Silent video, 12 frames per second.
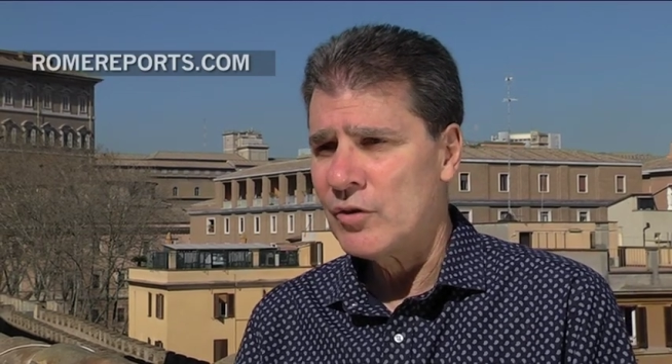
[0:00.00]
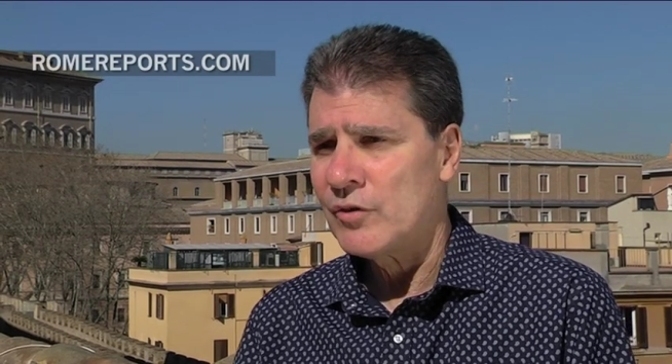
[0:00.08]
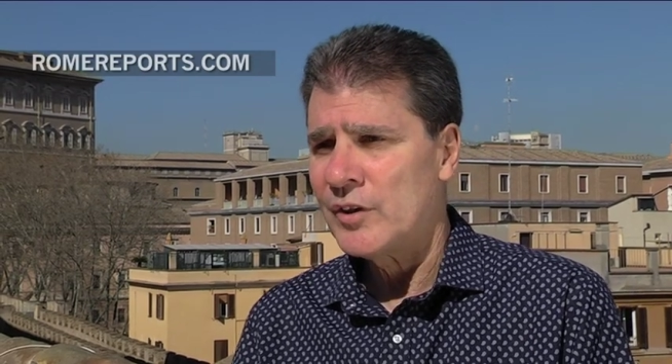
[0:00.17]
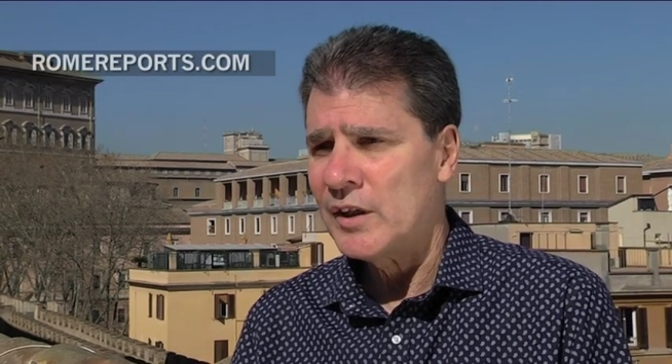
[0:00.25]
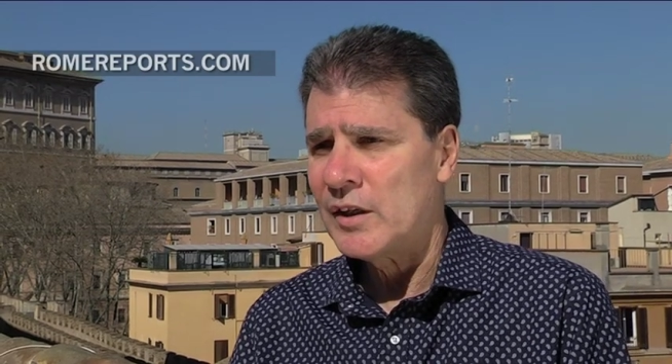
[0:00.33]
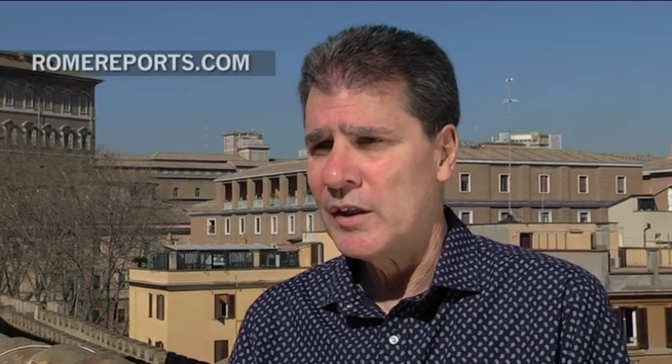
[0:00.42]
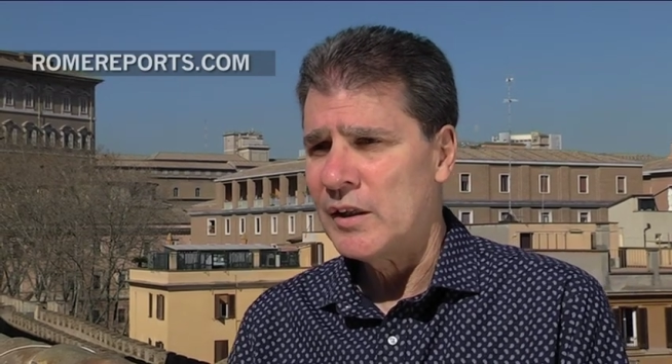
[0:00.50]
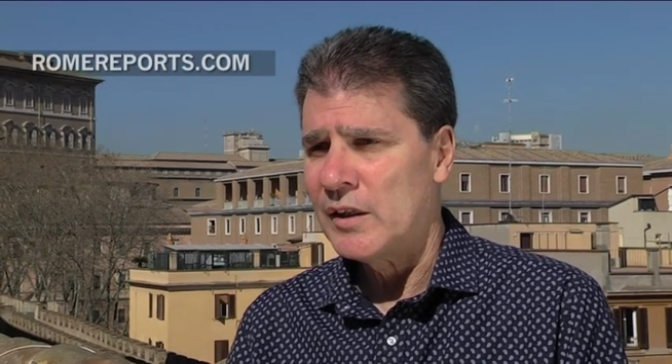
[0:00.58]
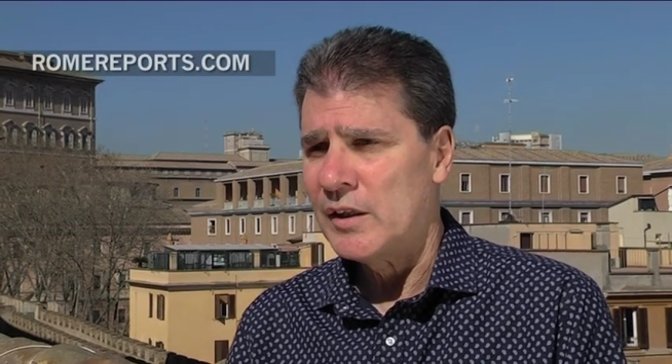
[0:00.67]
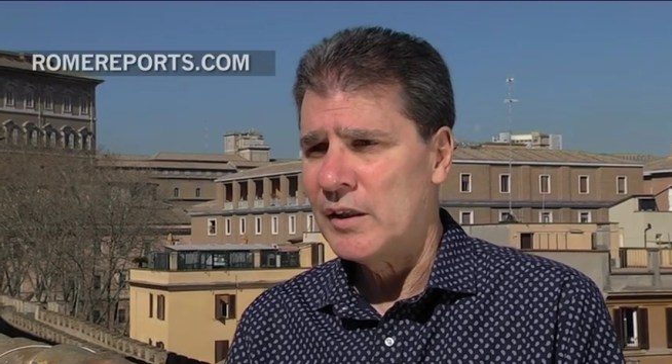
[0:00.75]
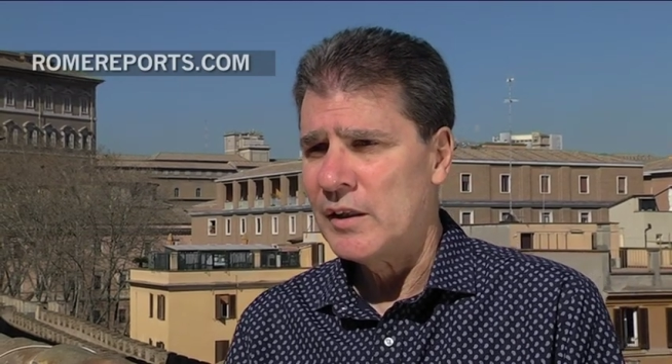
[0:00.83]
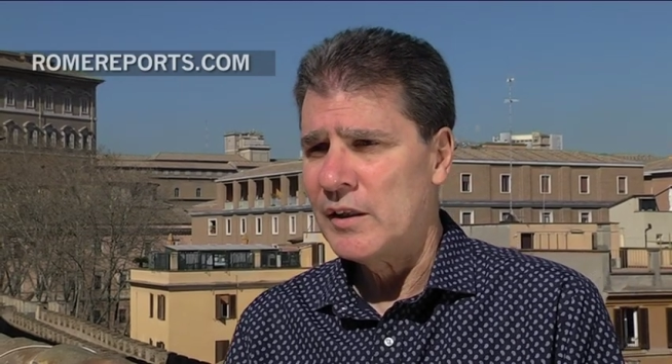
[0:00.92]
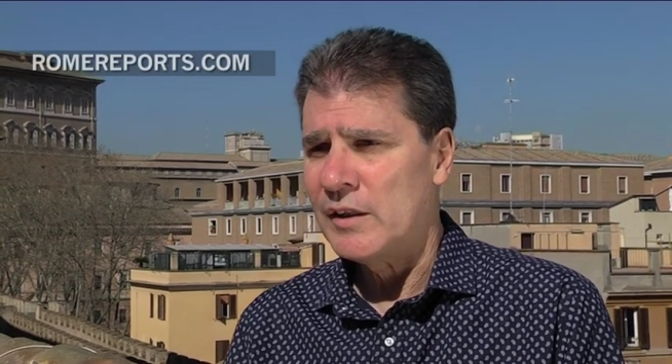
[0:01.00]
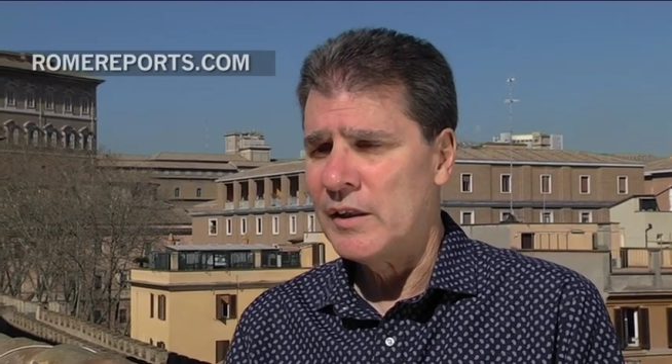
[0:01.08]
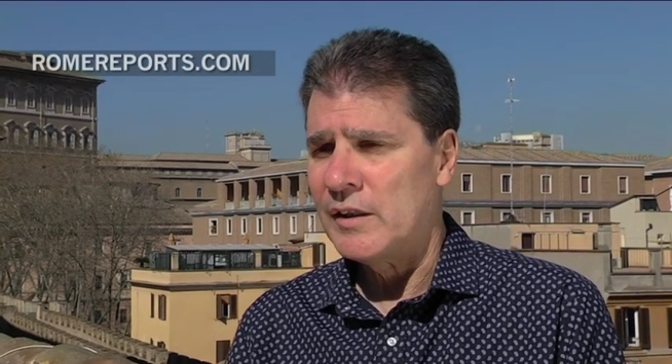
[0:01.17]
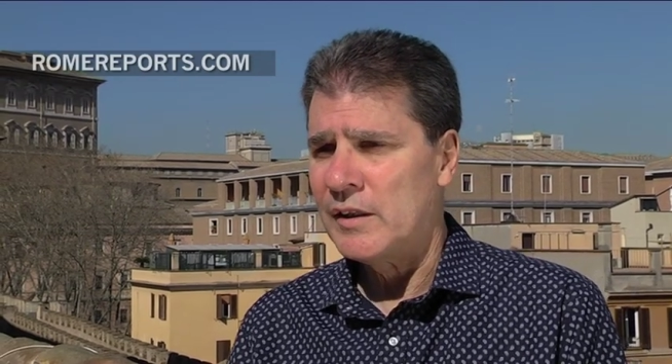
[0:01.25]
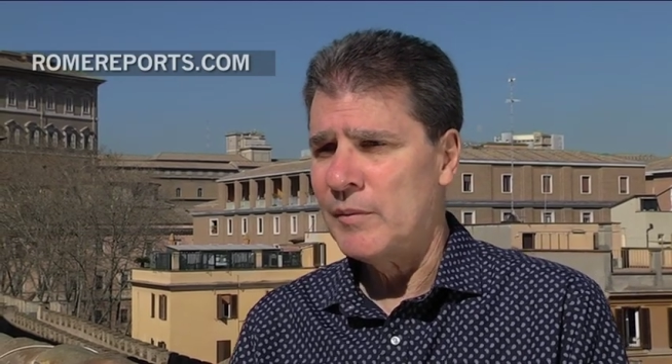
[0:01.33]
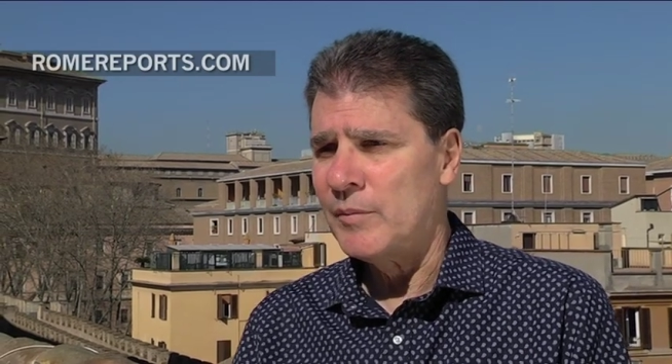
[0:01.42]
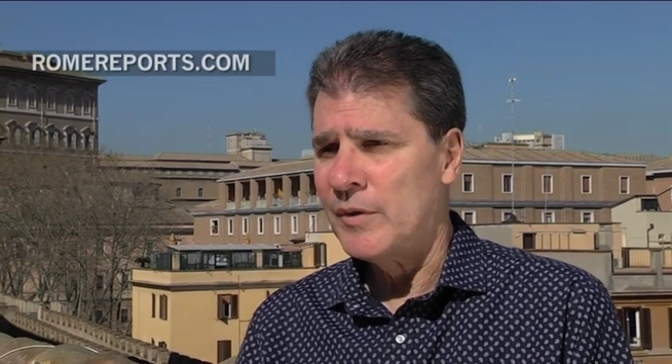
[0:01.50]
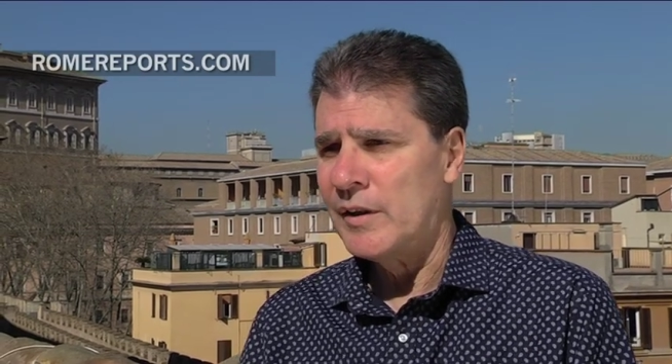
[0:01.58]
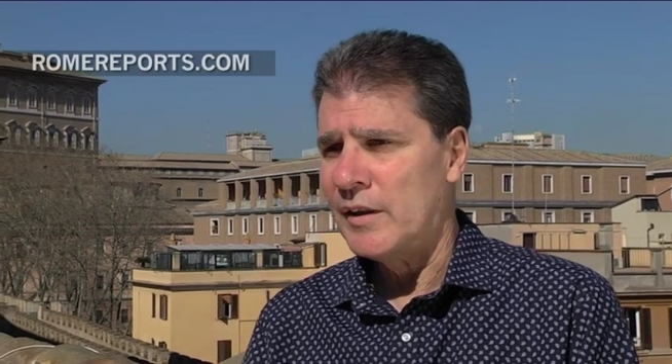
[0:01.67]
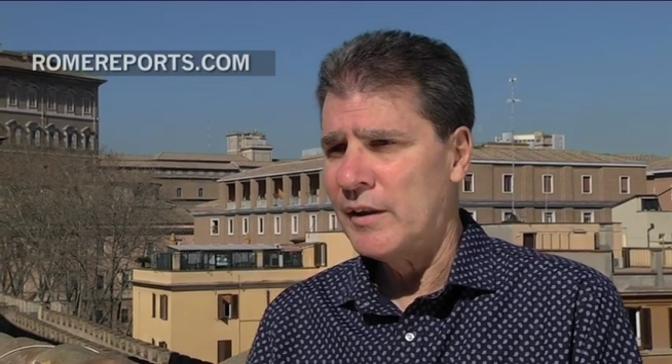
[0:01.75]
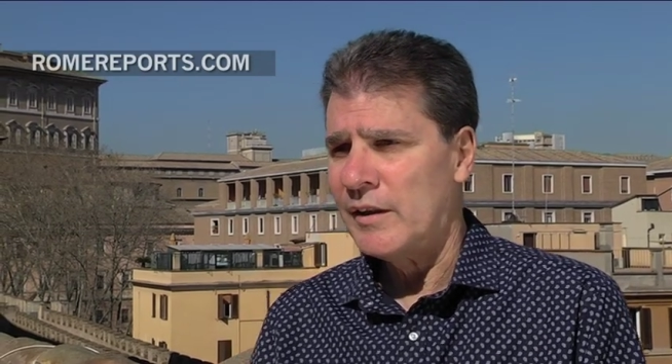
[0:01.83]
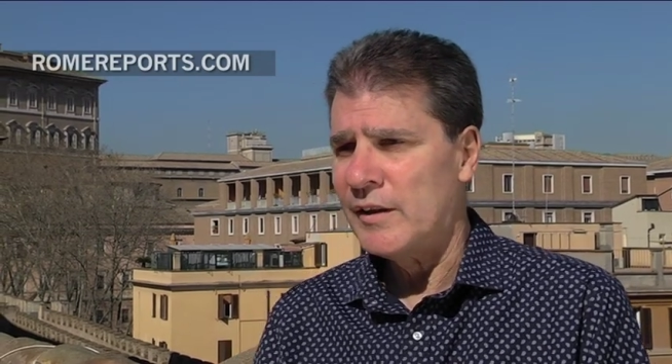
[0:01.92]
Protestant is also
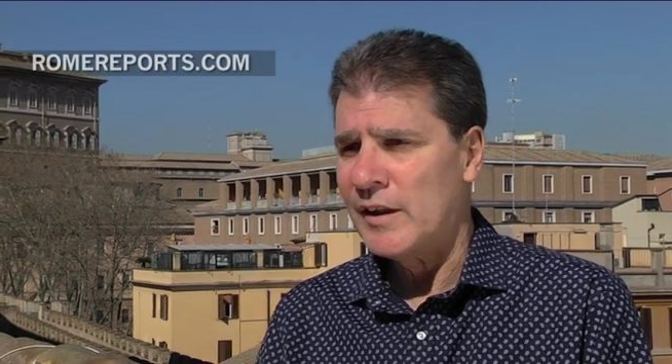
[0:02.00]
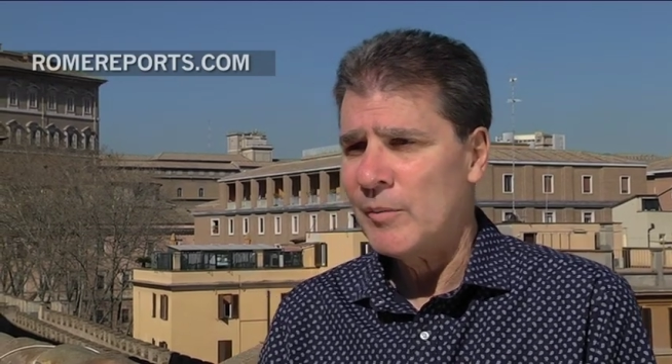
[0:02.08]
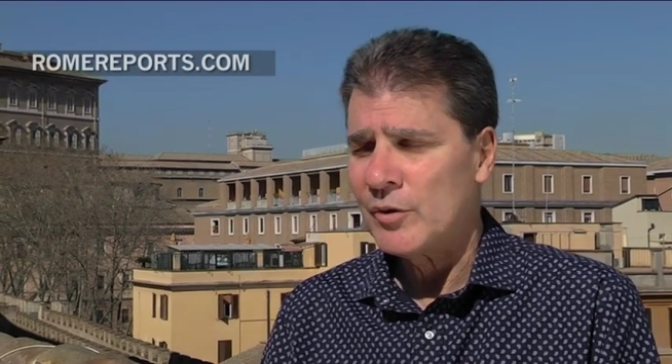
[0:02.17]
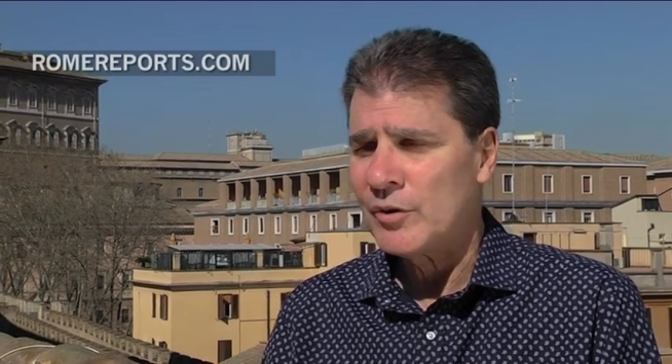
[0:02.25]
a double